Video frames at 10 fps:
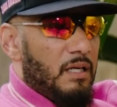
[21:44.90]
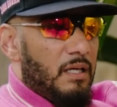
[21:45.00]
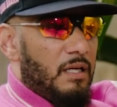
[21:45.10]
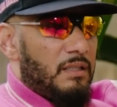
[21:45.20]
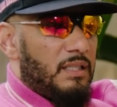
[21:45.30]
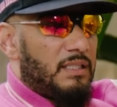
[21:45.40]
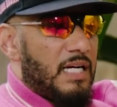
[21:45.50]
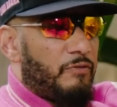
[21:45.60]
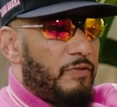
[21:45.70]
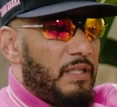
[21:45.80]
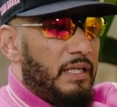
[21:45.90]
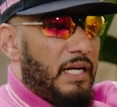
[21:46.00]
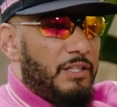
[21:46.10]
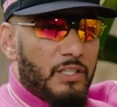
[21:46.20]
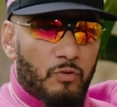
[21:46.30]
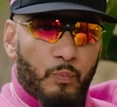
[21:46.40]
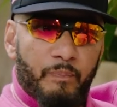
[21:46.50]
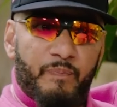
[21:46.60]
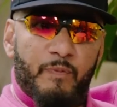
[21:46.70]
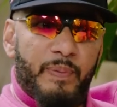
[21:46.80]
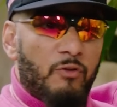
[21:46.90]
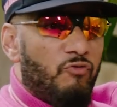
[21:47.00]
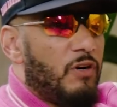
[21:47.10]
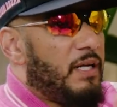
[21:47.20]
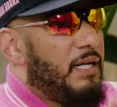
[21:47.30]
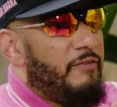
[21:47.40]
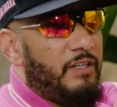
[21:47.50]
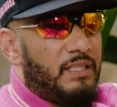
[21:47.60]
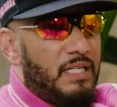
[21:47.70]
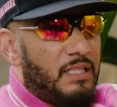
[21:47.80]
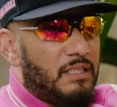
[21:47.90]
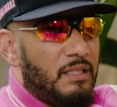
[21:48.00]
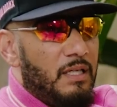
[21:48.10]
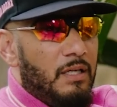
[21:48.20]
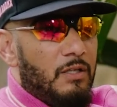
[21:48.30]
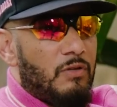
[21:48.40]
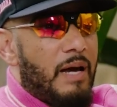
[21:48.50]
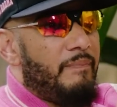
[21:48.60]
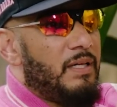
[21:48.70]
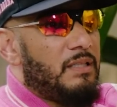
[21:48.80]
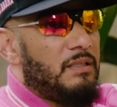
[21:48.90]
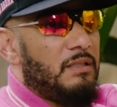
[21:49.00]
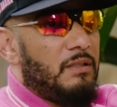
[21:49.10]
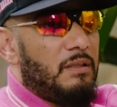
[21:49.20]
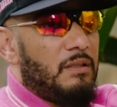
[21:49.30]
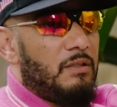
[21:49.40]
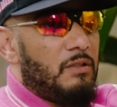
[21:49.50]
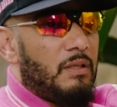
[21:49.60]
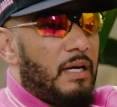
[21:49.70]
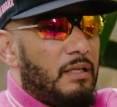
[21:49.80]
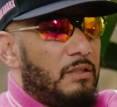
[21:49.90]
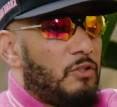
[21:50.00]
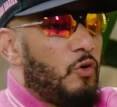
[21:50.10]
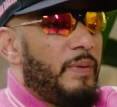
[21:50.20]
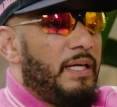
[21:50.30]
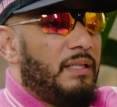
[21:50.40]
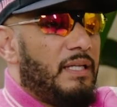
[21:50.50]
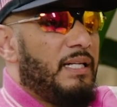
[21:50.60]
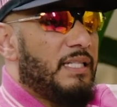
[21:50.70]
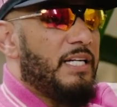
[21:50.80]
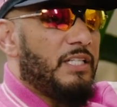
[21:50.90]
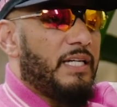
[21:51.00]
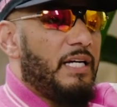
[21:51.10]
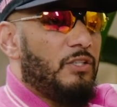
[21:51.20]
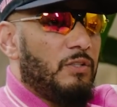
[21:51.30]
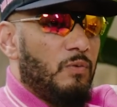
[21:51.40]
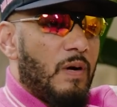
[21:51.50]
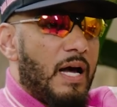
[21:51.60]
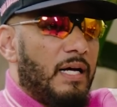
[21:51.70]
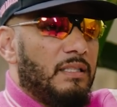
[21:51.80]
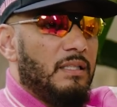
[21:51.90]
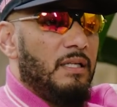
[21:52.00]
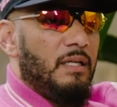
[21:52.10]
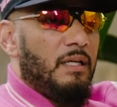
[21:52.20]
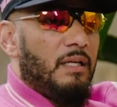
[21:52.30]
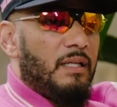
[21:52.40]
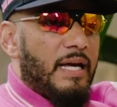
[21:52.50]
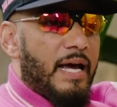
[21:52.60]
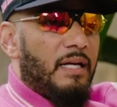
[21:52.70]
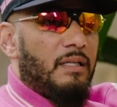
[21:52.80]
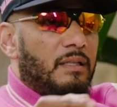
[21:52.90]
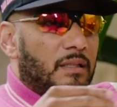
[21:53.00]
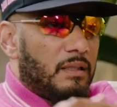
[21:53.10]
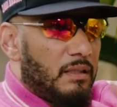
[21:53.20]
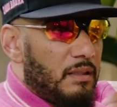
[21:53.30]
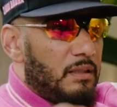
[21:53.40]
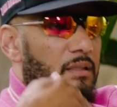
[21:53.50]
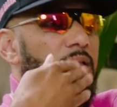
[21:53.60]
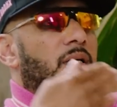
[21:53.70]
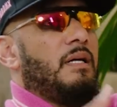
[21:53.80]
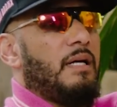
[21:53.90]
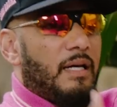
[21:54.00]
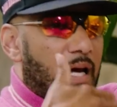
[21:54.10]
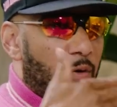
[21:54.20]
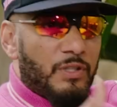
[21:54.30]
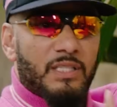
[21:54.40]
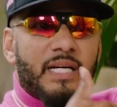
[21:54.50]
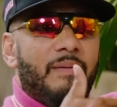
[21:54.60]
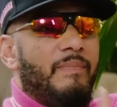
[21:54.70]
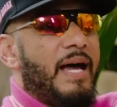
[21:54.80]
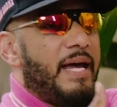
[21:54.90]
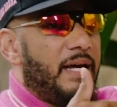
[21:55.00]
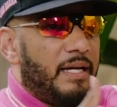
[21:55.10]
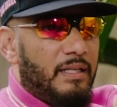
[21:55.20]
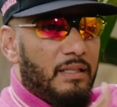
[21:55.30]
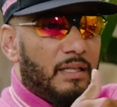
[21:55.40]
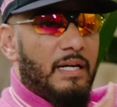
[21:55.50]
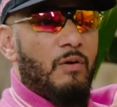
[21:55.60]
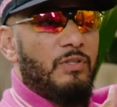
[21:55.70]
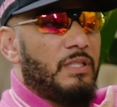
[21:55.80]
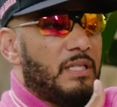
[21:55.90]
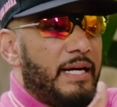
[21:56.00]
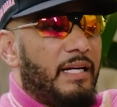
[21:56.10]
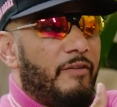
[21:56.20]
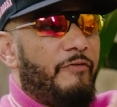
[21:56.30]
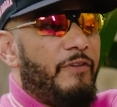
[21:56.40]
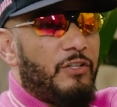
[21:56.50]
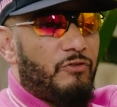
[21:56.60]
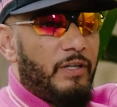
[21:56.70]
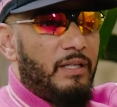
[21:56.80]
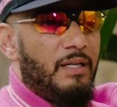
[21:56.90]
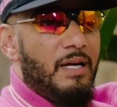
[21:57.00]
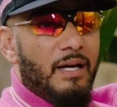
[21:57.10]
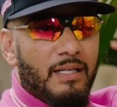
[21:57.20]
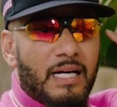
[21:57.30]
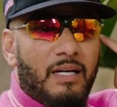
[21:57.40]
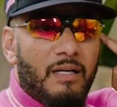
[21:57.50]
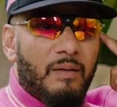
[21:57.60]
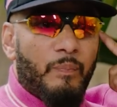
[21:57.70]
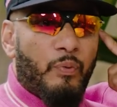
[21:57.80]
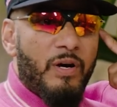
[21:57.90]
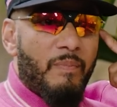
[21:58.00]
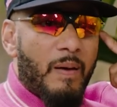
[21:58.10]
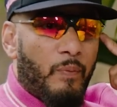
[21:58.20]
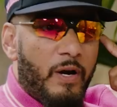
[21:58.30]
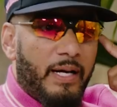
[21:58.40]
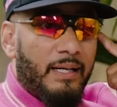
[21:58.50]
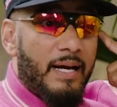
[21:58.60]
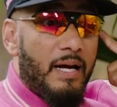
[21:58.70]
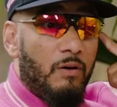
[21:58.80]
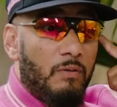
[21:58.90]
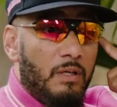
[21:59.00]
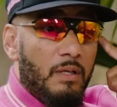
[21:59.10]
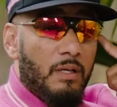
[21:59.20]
uh, successfully and just been running ever since. So I missed so many things education-wise that I was just hitting my head, and I was just like getting frustrated because I couldn't print my brain. Now